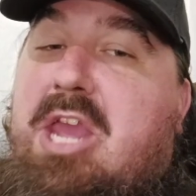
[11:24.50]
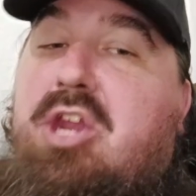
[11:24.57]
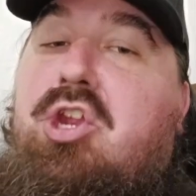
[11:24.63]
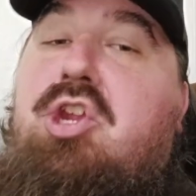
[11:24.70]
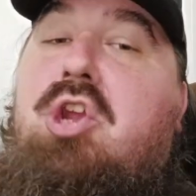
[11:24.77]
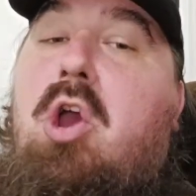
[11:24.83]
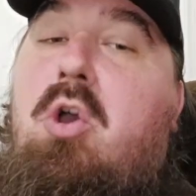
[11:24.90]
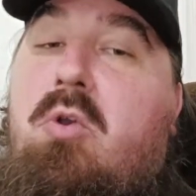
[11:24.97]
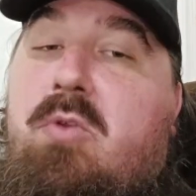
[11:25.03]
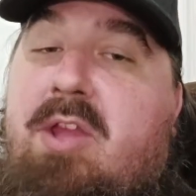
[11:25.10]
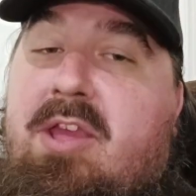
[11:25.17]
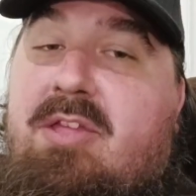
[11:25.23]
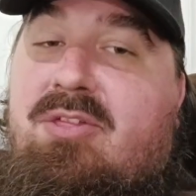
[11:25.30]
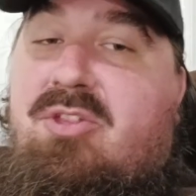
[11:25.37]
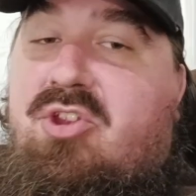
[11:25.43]
showed
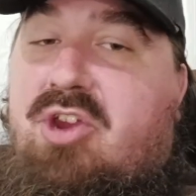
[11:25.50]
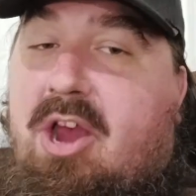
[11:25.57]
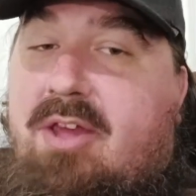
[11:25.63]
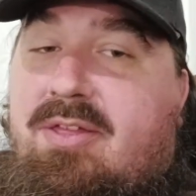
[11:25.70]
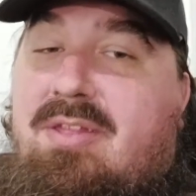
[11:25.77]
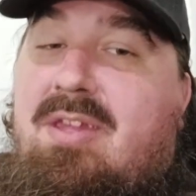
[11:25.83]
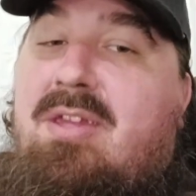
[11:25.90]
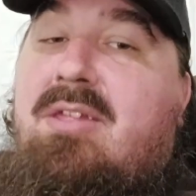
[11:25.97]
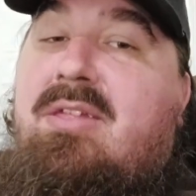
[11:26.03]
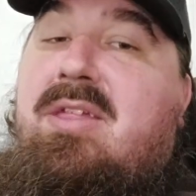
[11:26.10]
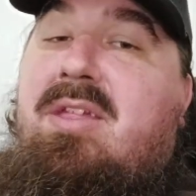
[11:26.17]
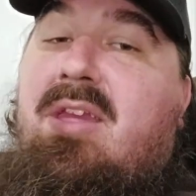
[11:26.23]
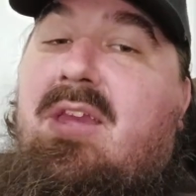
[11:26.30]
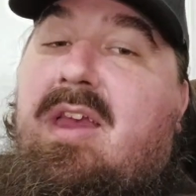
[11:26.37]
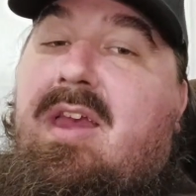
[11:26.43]
his
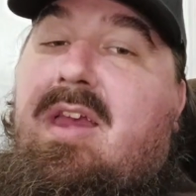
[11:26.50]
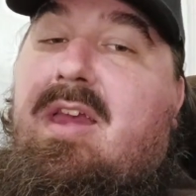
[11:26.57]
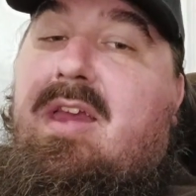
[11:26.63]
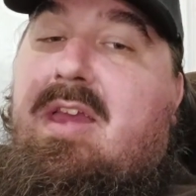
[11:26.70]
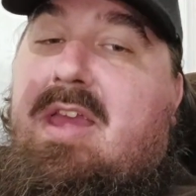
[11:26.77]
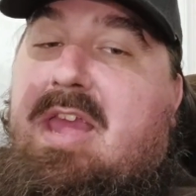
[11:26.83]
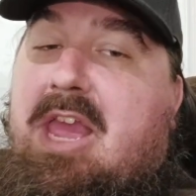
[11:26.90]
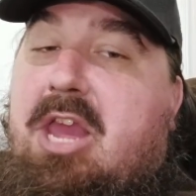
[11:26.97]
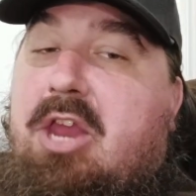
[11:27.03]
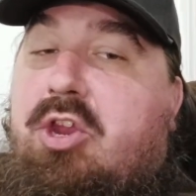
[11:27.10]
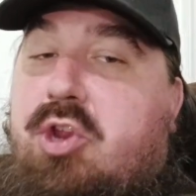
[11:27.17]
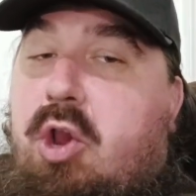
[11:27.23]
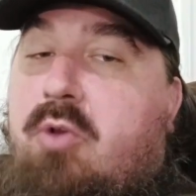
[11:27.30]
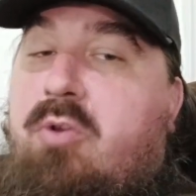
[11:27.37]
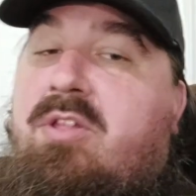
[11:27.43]
justice. He
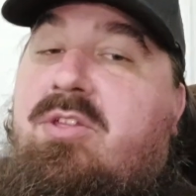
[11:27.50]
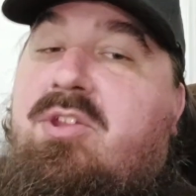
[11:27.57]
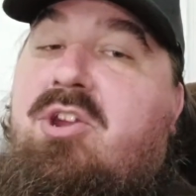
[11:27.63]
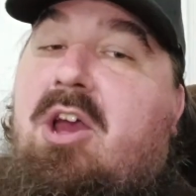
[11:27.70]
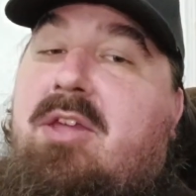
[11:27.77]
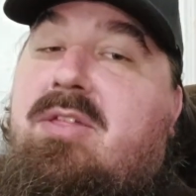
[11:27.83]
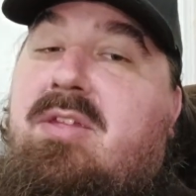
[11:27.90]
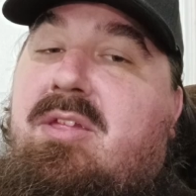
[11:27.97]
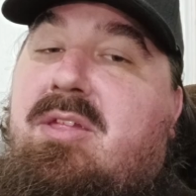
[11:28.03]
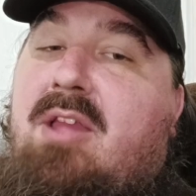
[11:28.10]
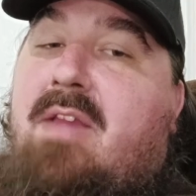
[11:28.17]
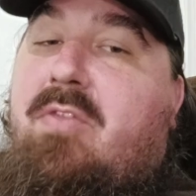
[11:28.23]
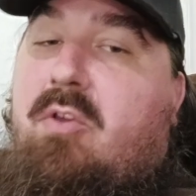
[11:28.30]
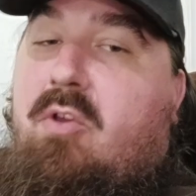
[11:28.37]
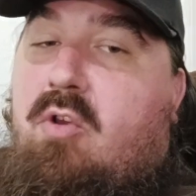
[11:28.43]
showed his justice
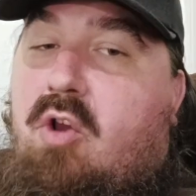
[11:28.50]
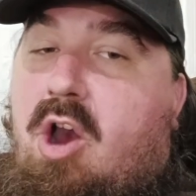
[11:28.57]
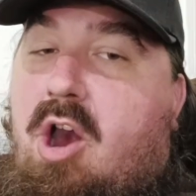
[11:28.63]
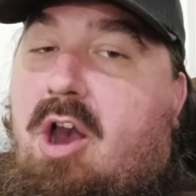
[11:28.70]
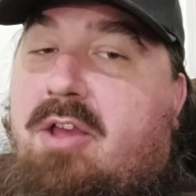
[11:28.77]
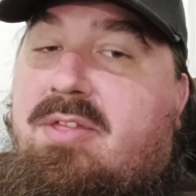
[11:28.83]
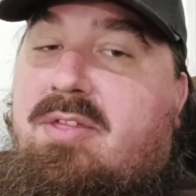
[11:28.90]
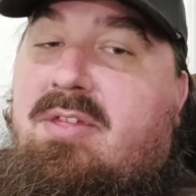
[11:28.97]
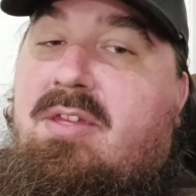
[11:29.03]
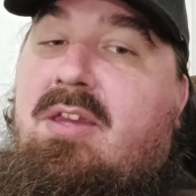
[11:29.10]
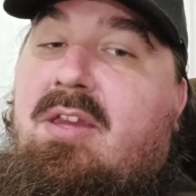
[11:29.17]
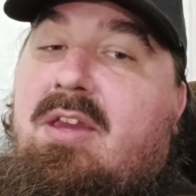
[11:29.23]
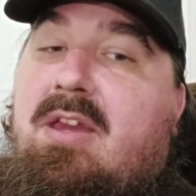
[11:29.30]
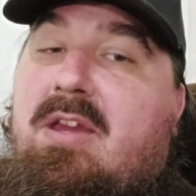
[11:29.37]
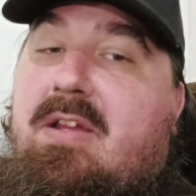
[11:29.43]
on the cross.
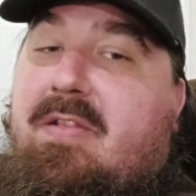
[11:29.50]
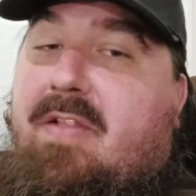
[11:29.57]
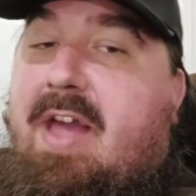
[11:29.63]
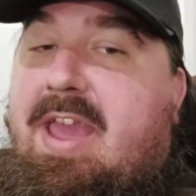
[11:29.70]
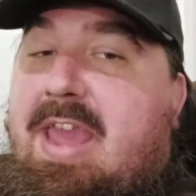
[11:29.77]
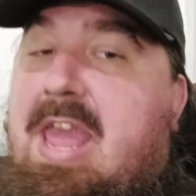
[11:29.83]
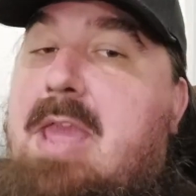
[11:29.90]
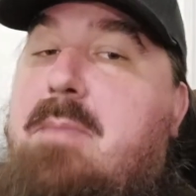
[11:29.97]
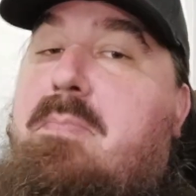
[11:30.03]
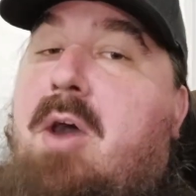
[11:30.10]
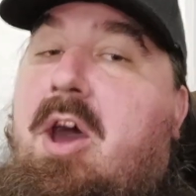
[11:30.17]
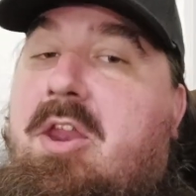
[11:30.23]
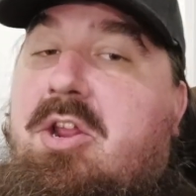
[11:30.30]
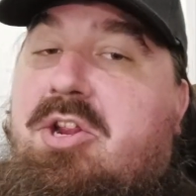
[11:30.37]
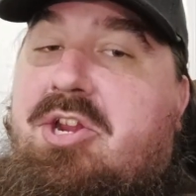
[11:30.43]
Like, he
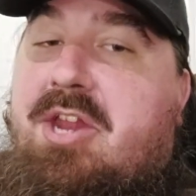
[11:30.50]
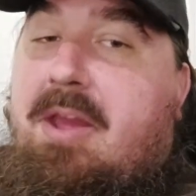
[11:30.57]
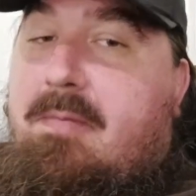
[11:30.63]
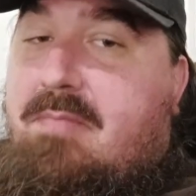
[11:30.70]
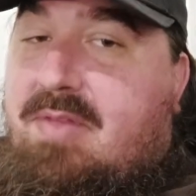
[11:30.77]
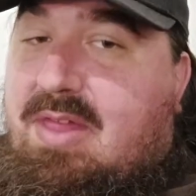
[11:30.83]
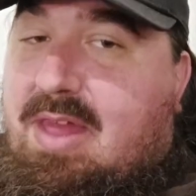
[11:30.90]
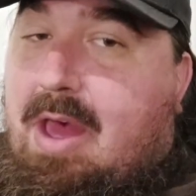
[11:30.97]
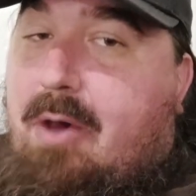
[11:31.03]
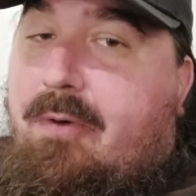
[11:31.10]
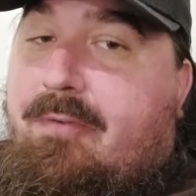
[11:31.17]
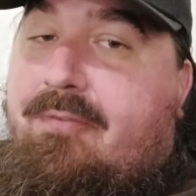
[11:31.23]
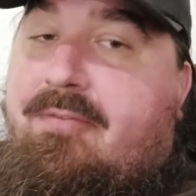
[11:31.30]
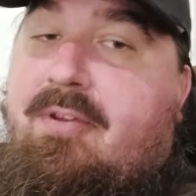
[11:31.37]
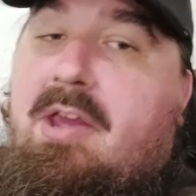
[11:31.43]
punished
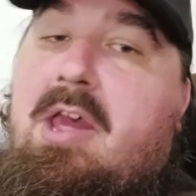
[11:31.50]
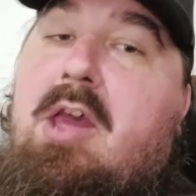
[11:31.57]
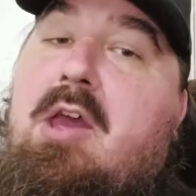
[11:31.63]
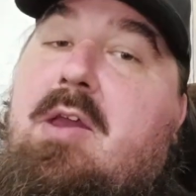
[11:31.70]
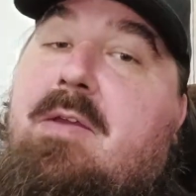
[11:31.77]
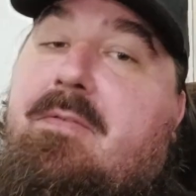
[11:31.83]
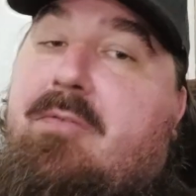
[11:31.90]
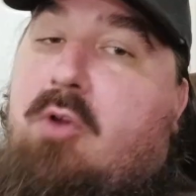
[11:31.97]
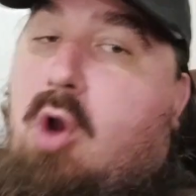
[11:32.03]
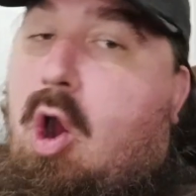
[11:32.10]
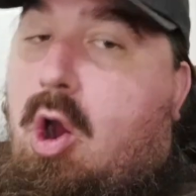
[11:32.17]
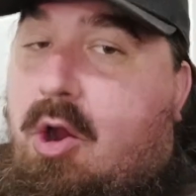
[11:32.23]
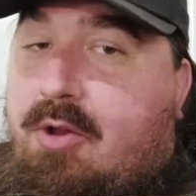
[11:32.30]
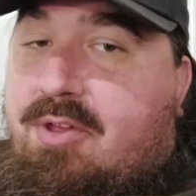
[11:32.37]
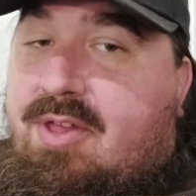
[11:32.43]
himself for
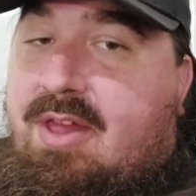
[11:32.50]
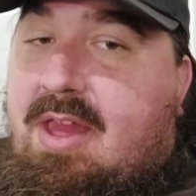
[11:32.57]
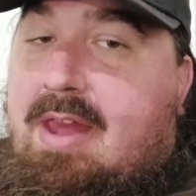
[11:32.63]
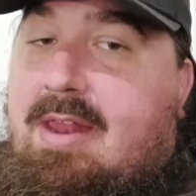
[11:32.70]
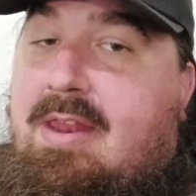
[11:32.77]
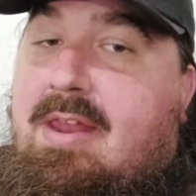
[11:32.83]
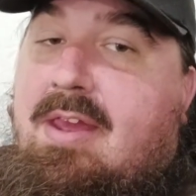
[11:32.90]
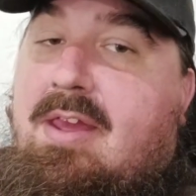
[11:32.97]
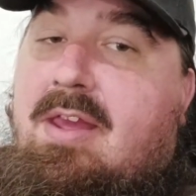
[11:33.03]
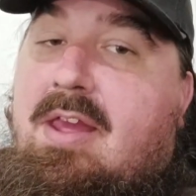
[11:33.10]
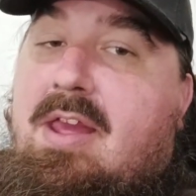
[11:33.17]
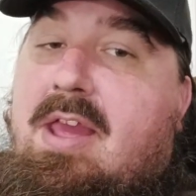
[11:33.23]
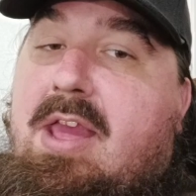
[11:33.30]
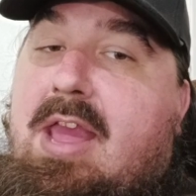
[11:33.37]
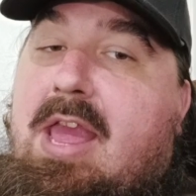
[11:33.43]
our sin.
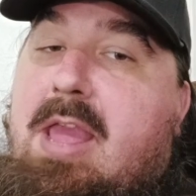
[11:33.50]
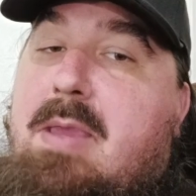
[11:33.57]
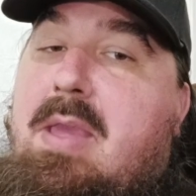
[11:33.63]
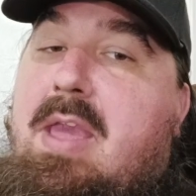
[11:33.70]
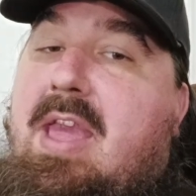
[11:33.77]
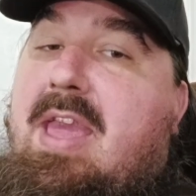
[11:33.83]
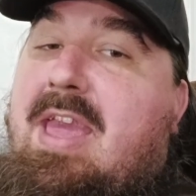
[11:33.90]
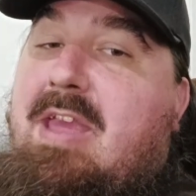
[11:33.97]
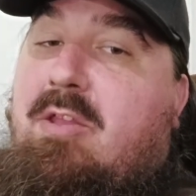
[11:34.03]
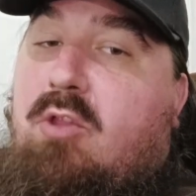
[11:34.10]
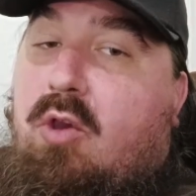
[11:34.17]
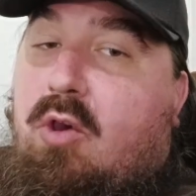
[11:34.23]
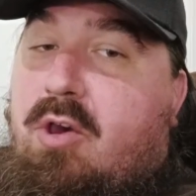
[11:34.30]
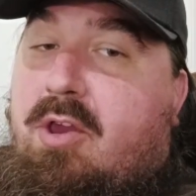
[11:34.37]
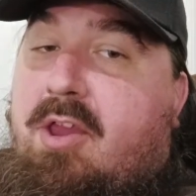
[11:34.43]
He
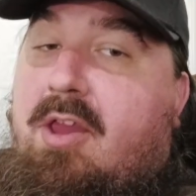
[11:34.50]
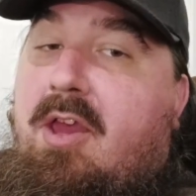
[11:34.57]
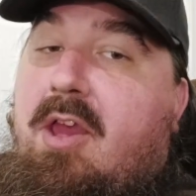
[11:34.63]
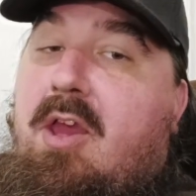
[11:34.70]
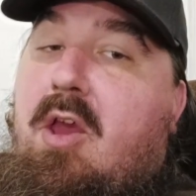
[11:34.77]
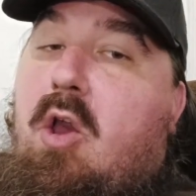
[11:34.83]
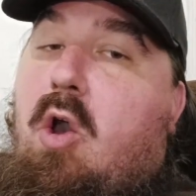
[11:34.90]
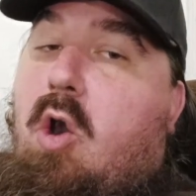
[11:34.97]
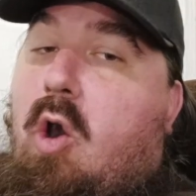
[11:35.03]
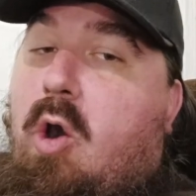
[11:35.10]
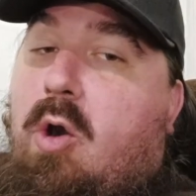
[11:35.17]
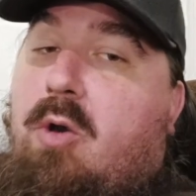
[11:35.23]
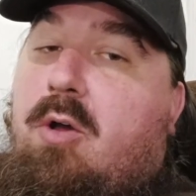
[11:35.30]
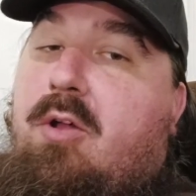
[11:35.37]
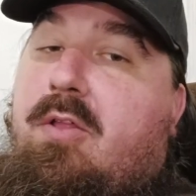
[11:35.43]
took
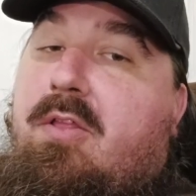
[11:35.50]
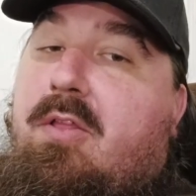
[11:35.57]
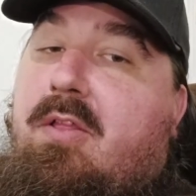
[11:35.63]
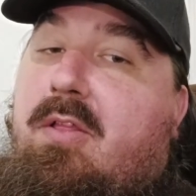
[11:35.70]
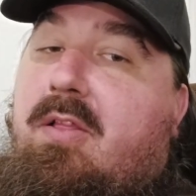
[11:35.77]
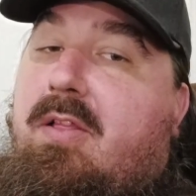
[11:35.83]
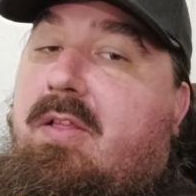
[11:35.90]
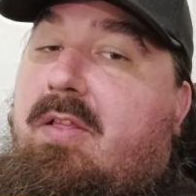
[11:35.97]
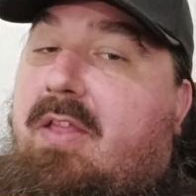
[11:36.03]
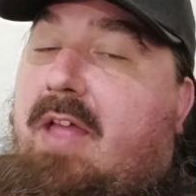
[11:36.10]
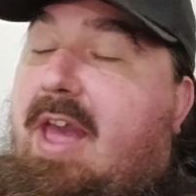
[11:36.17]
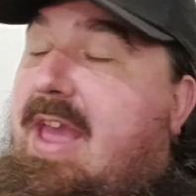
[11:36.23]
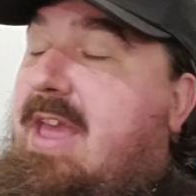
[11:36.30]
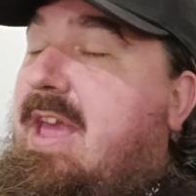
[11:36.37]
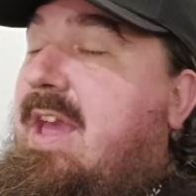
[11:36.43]
all,
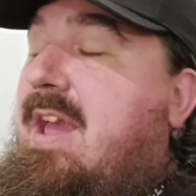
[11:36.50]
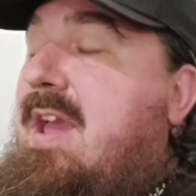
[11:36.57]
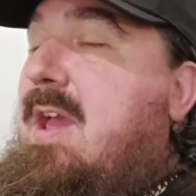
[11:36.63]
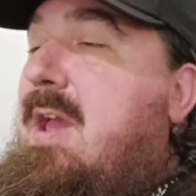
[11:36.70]
like,